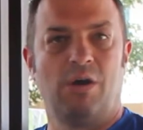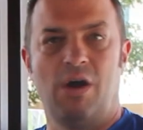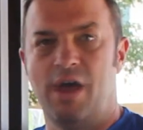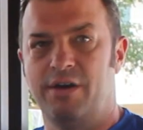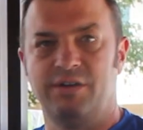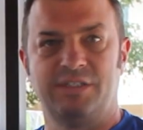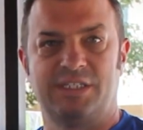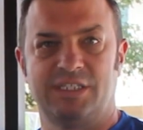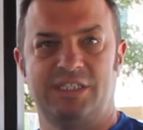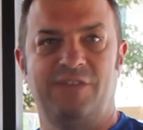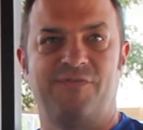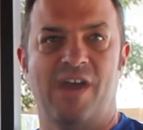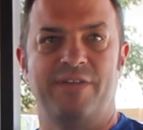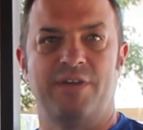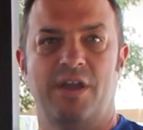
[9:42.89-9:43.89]
165
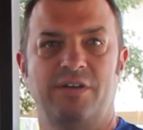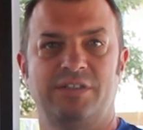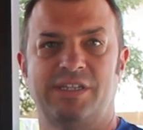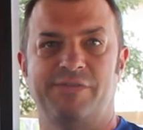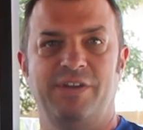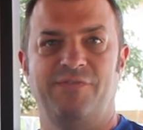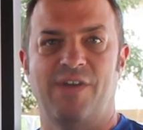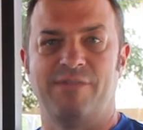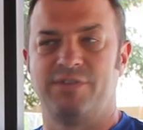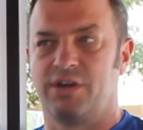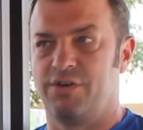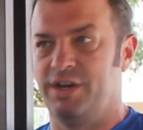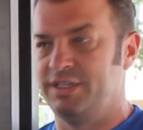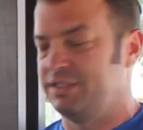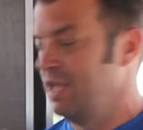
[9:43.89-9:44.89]
to 175
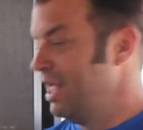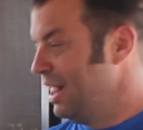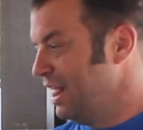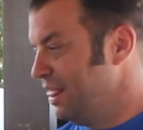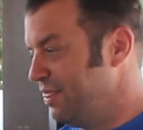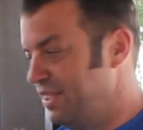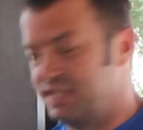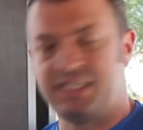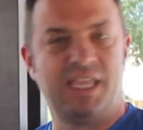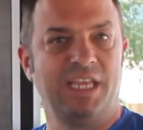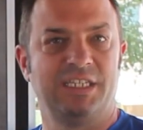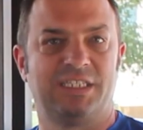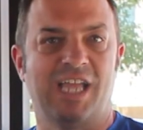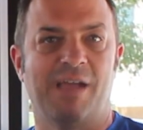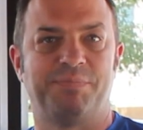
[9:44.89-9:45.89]
degrees, this thing
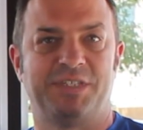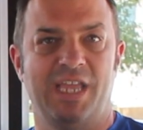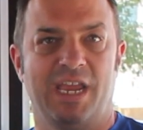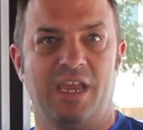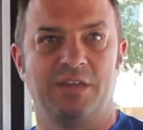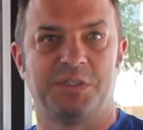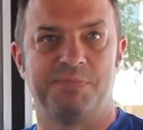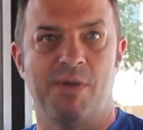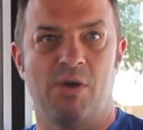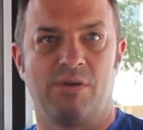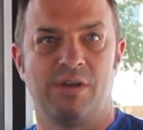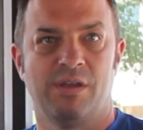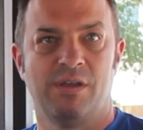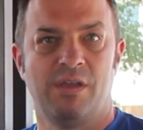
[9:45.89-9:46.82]
stops taking smoke